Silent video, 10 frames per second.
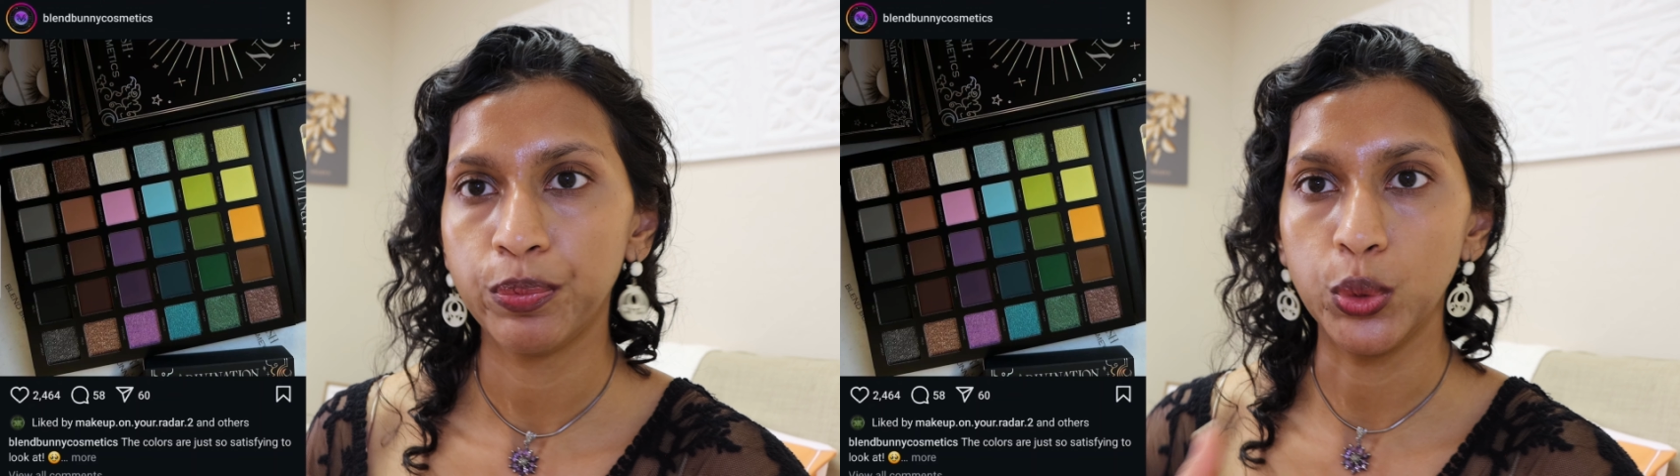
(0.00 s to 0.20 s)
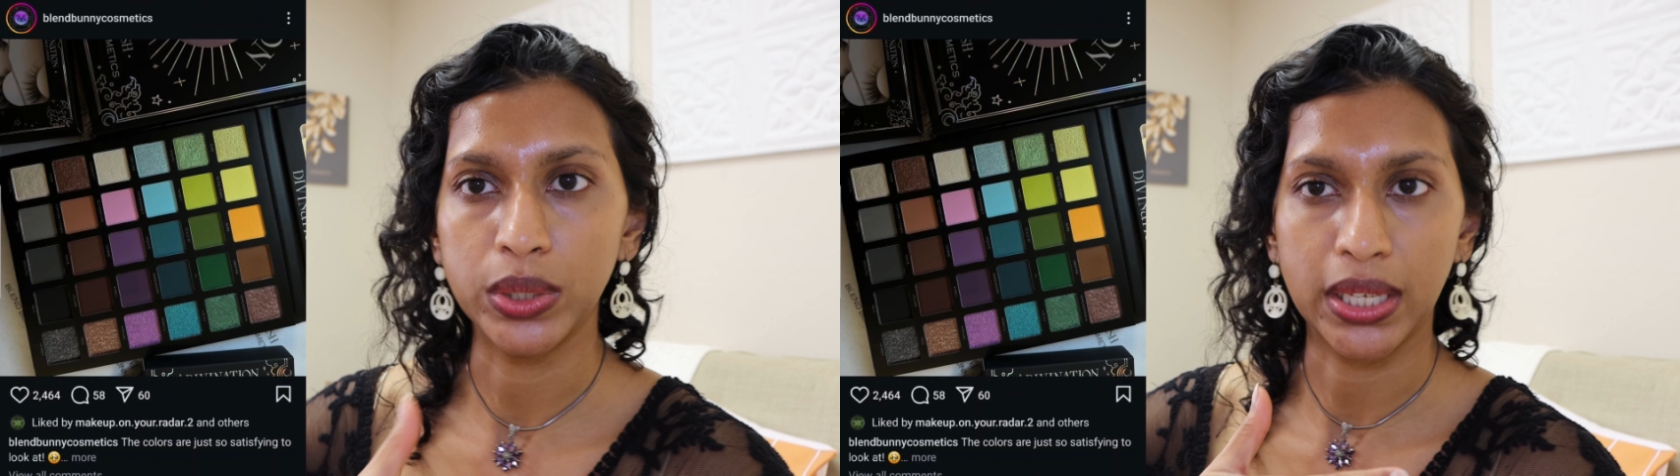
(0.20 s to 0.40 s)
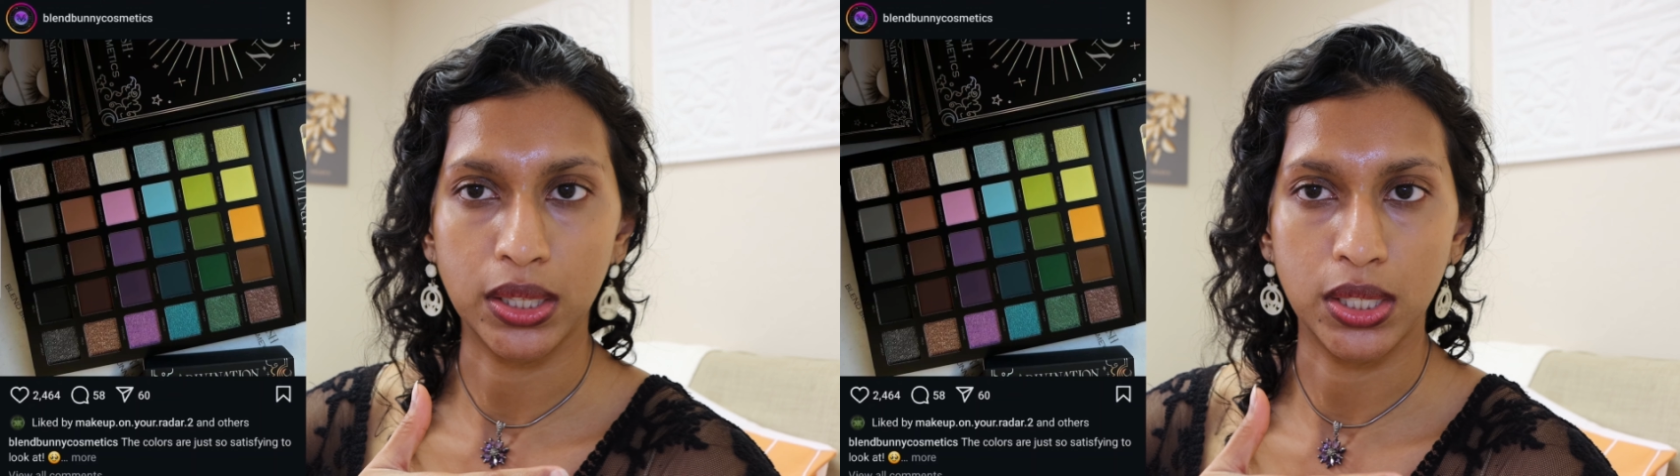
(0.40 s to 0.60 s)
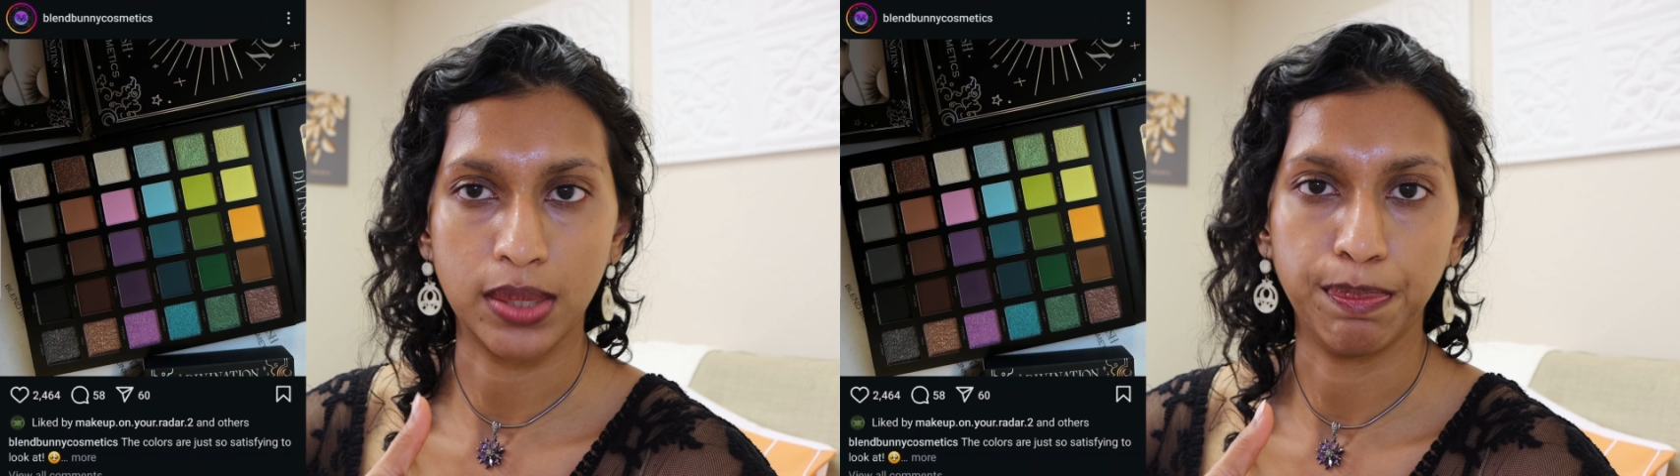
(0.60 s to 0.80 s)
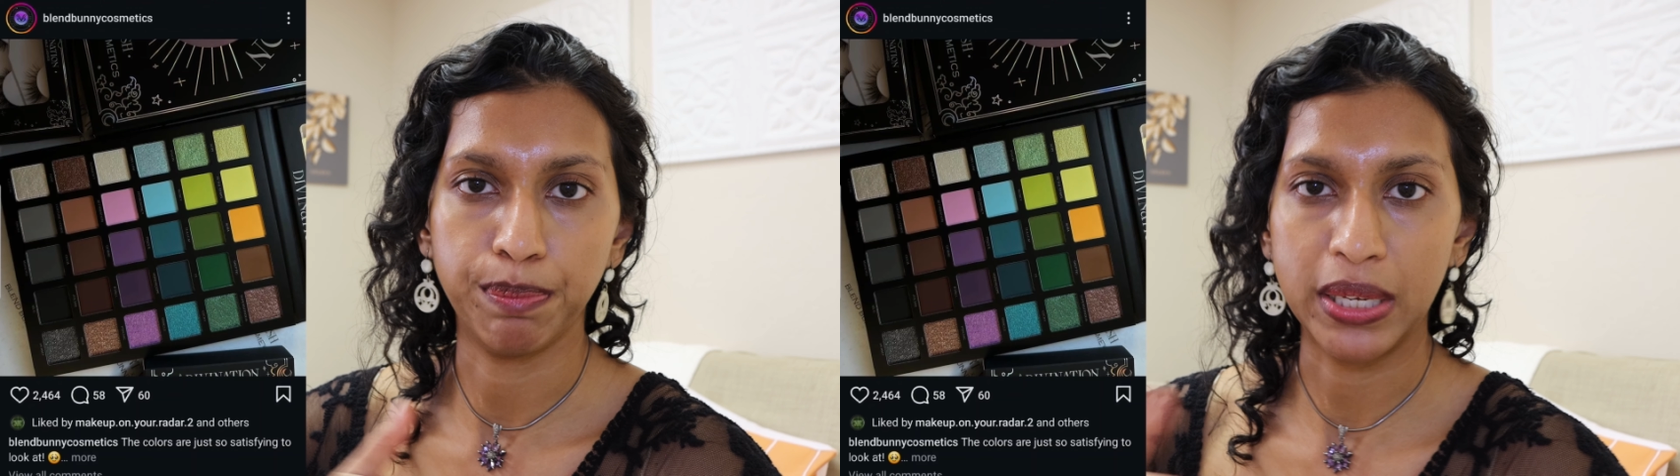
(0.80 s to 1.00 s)
you would get this
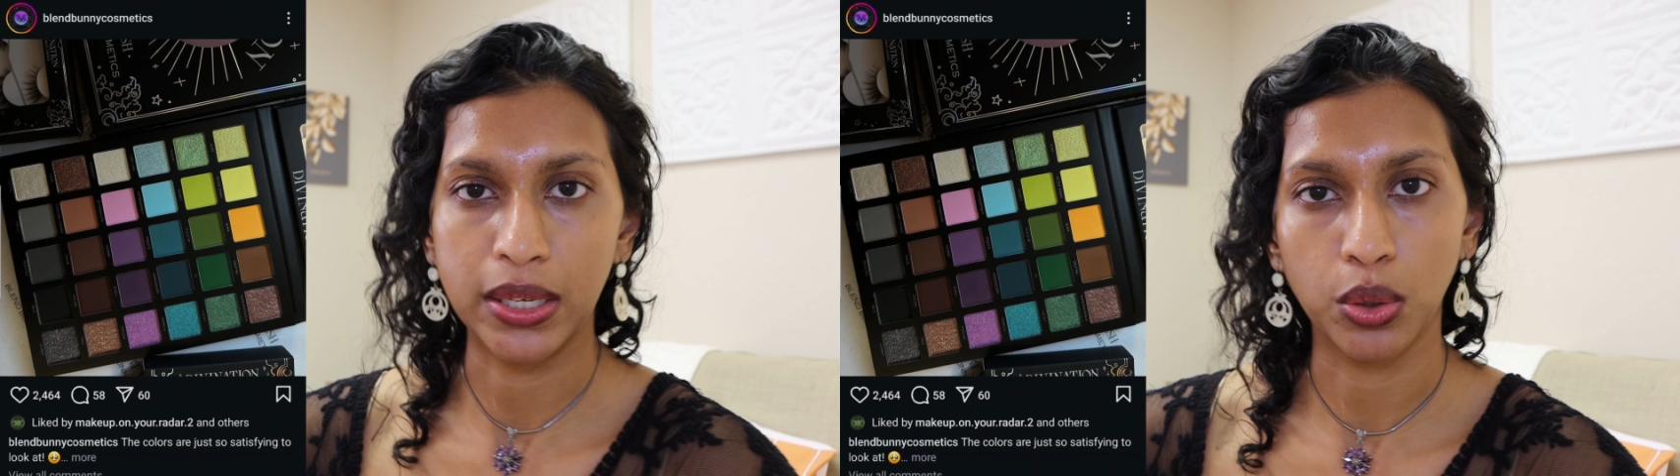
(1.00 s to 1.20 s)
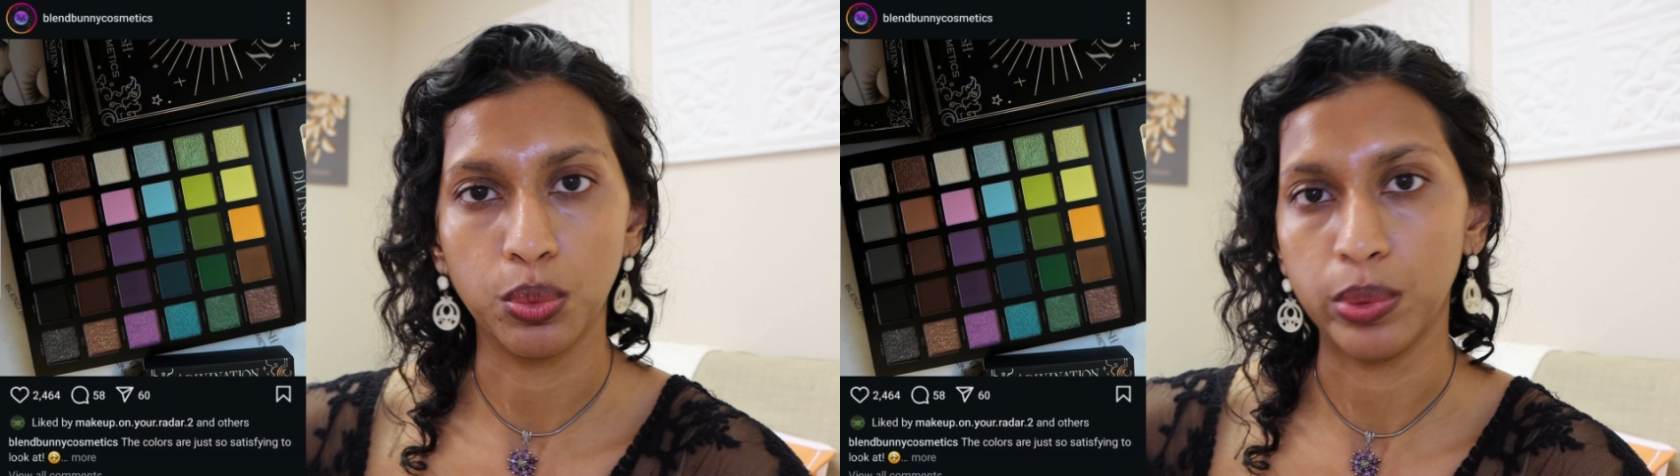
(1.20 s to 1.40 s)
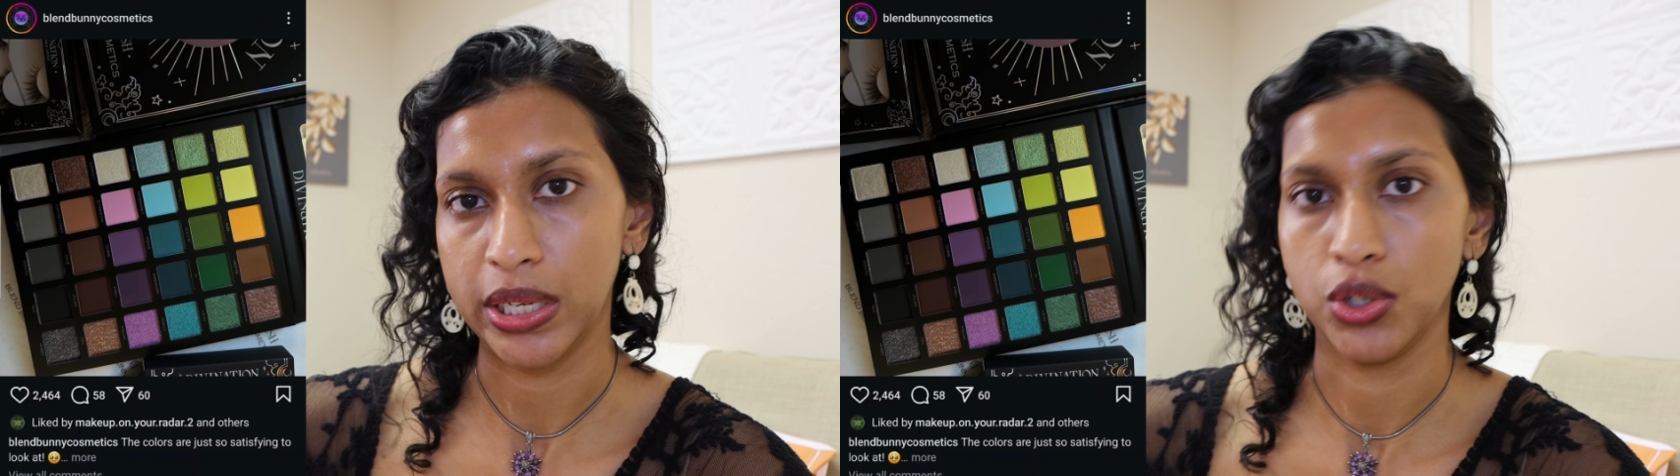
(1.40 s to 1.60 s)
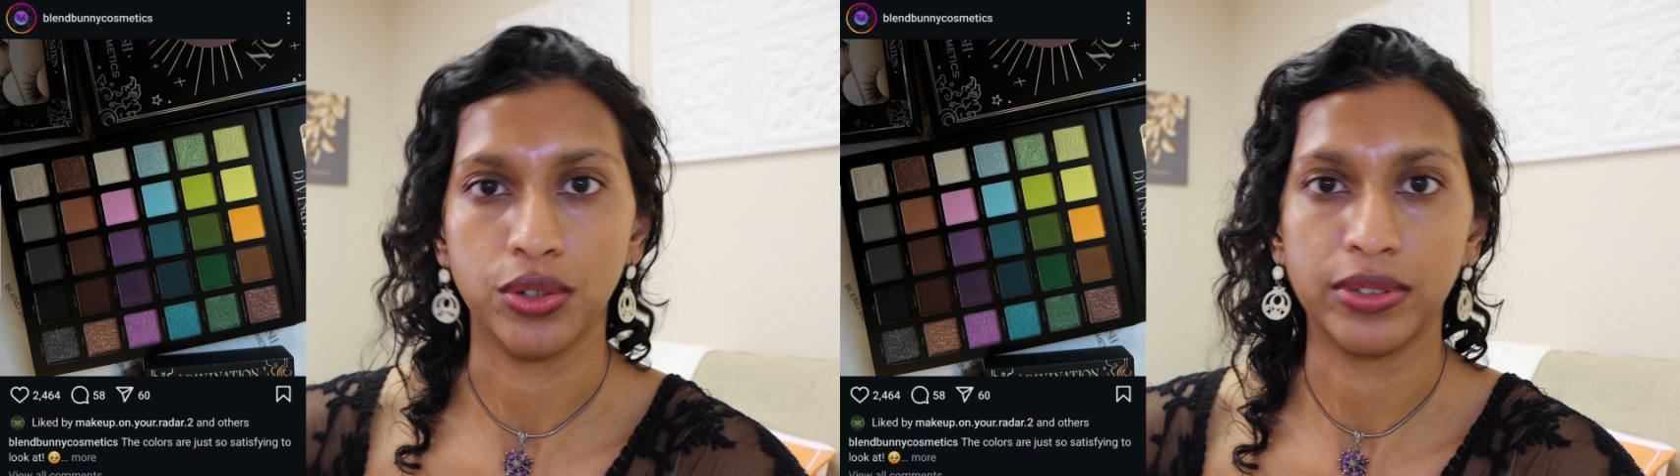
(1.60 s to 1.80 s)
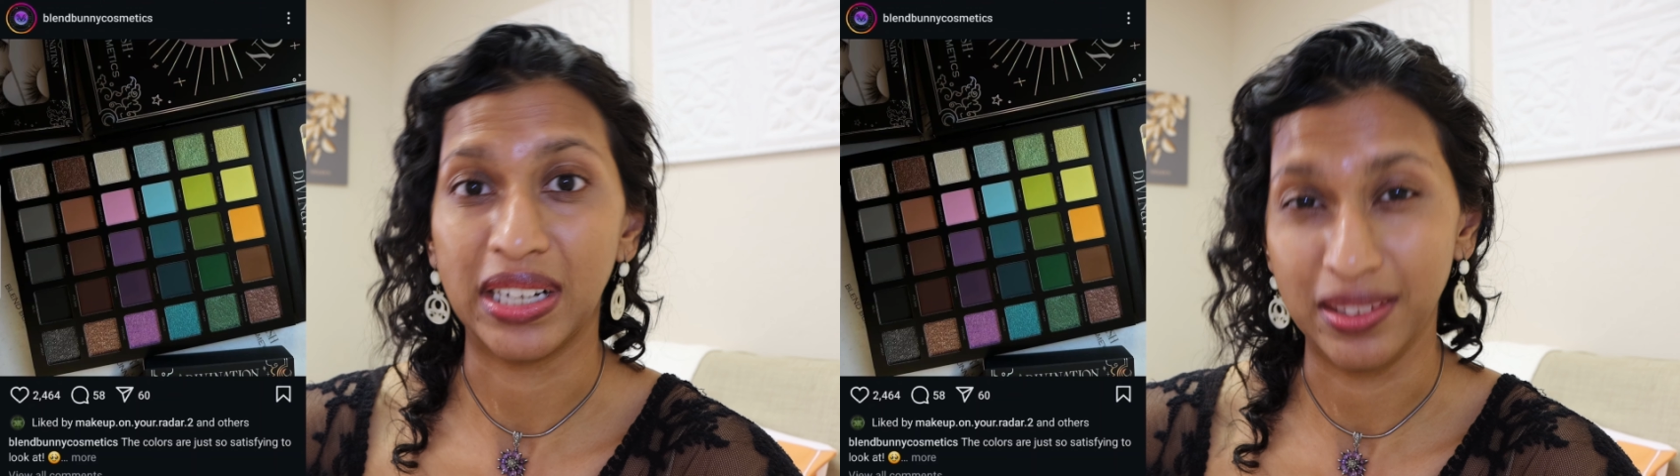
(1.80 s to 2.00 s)
big range
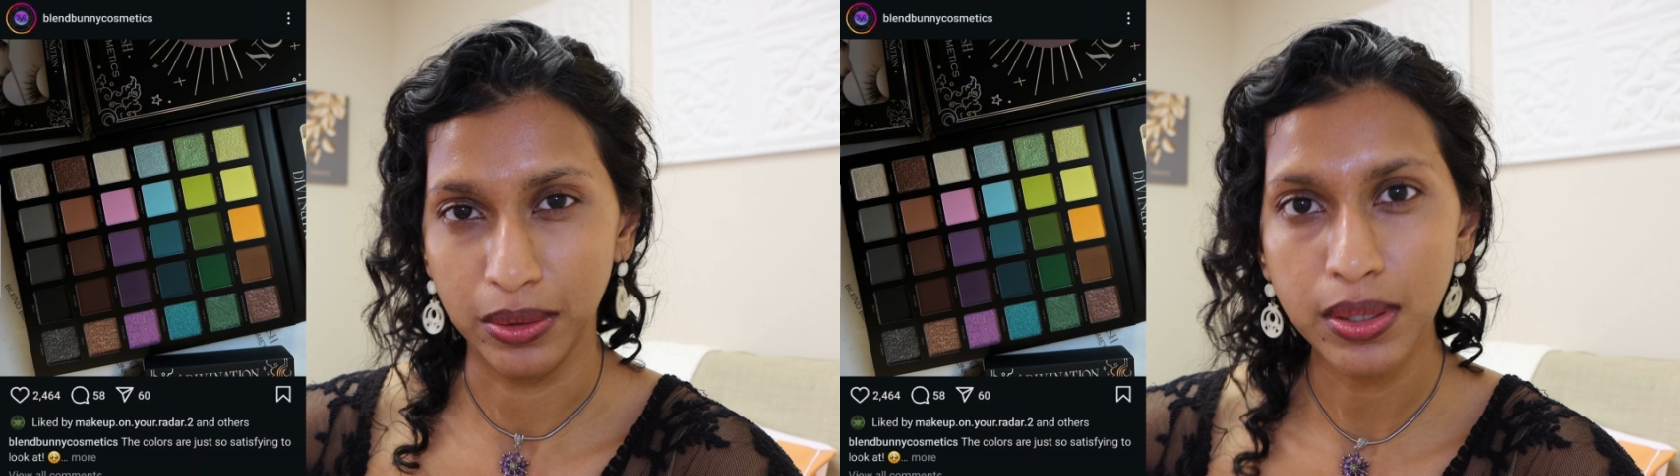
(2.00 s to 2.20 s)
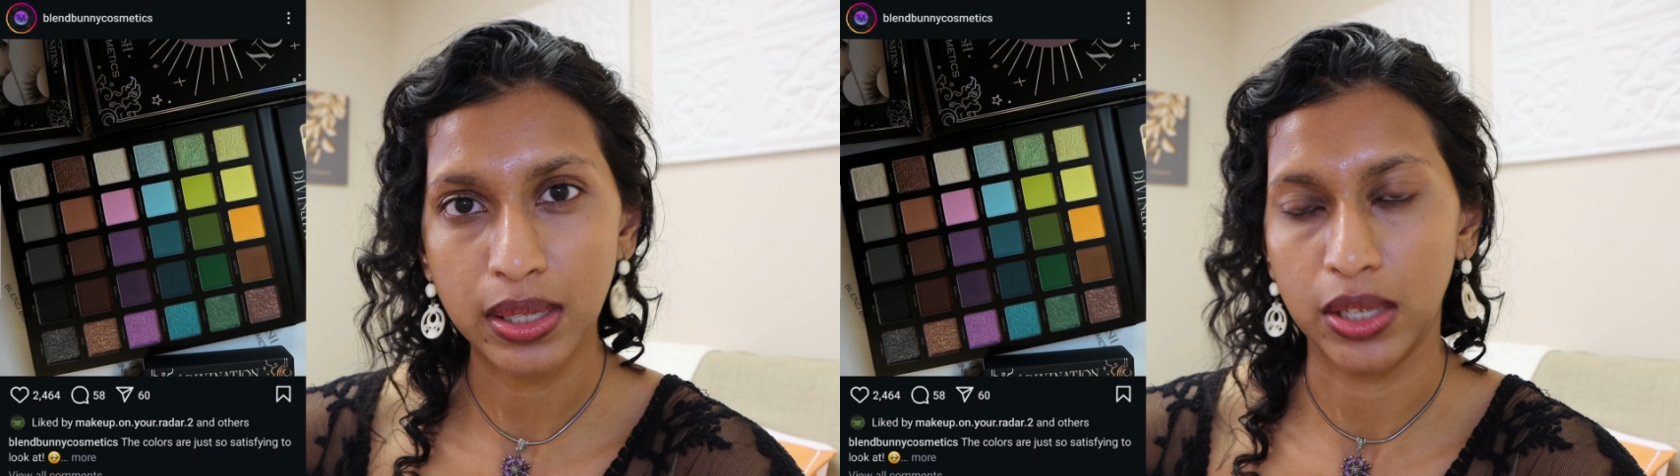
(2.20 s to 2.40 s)
of colors